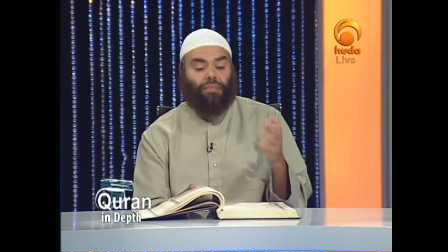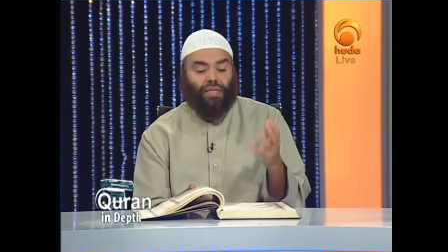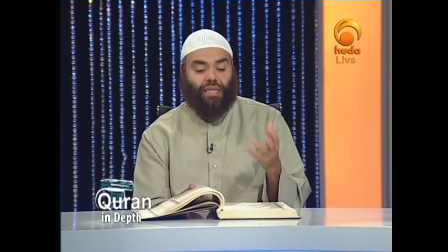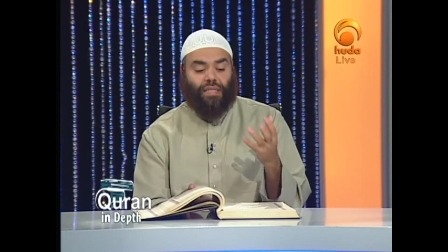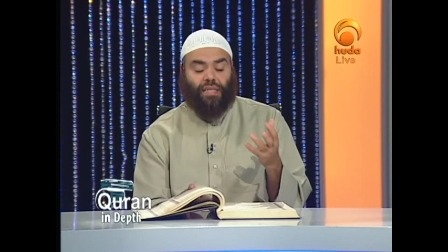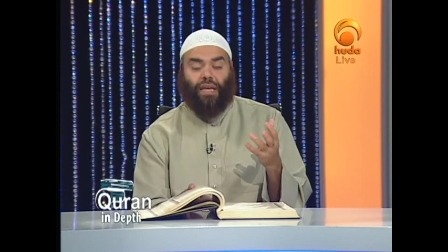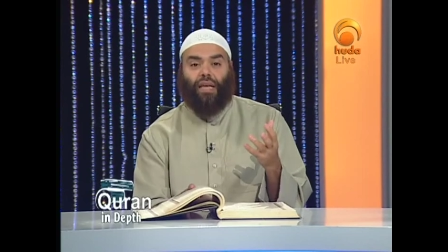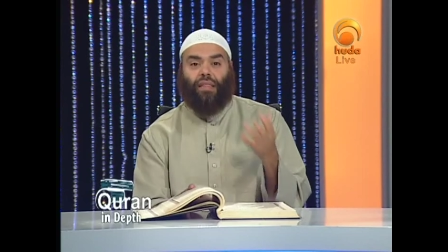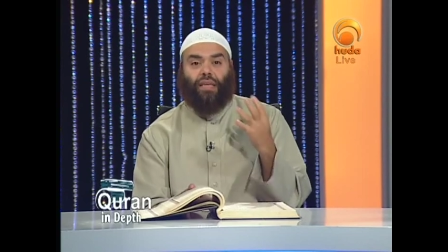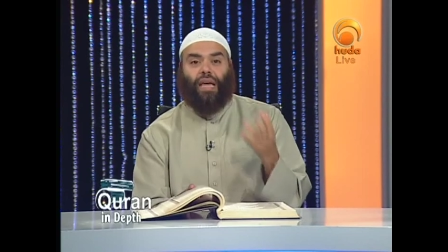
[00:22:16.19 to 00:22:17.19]
This is
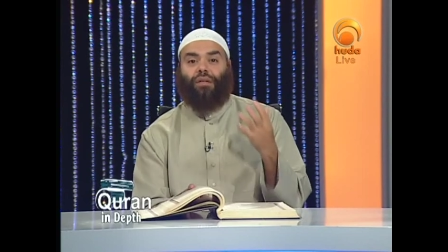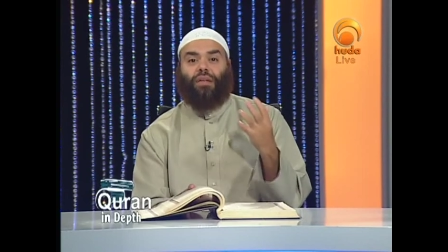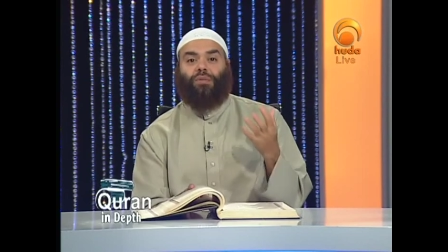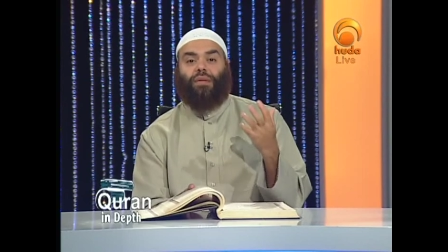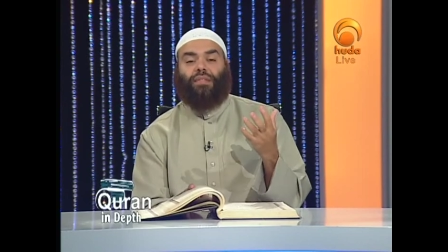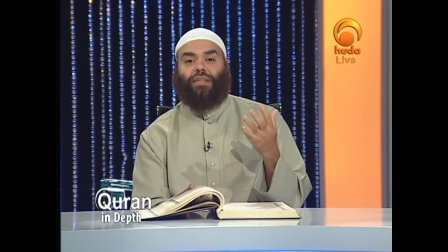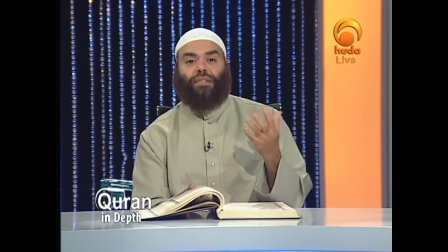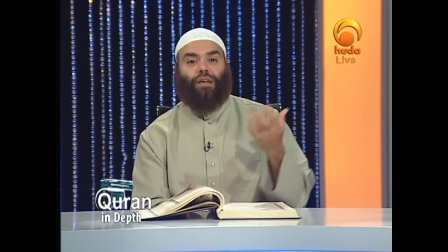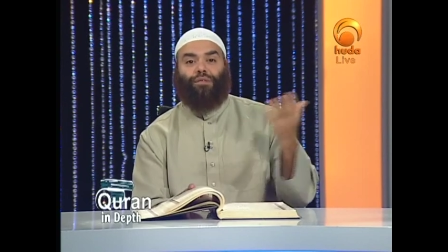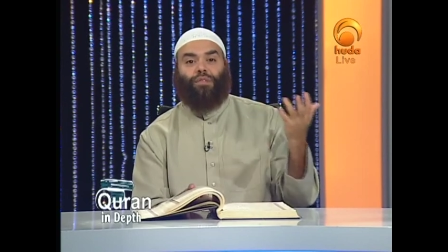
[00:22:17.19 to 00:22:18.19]
the
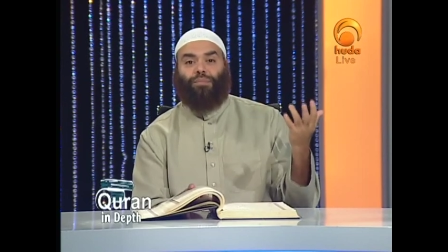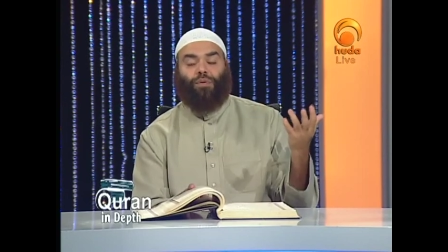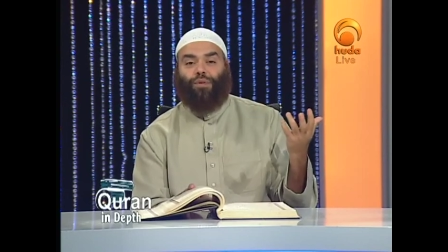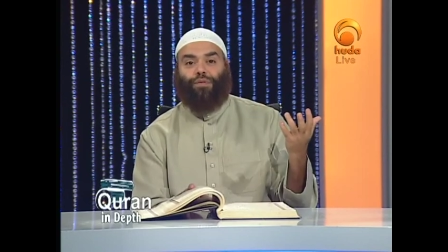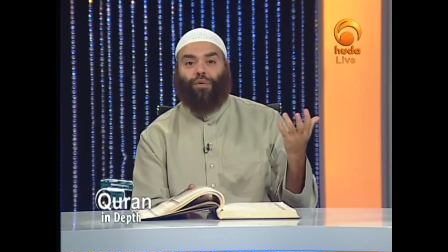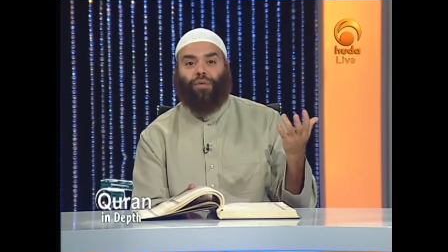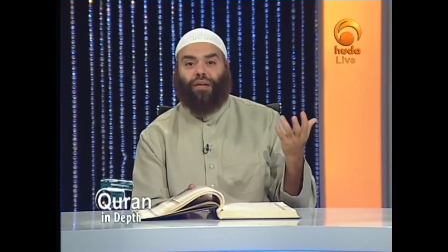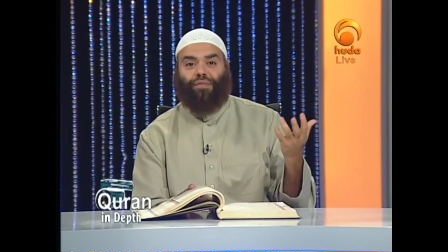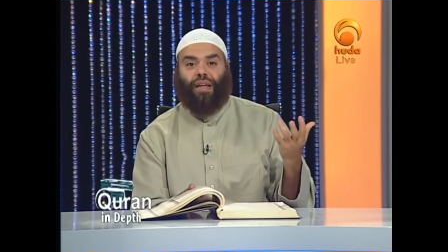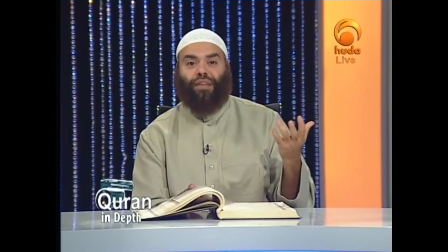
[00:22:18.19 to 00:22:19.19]
characteristics of the beautiful way
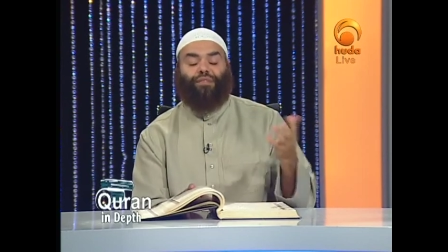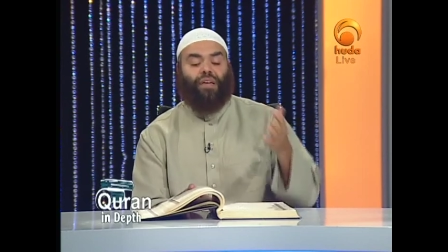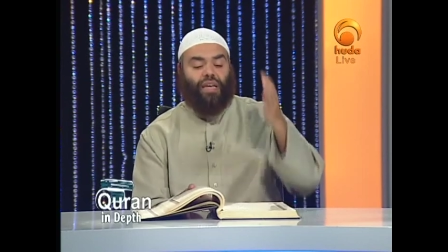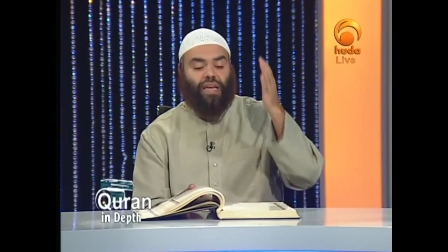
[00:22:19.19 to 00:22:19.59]
of life.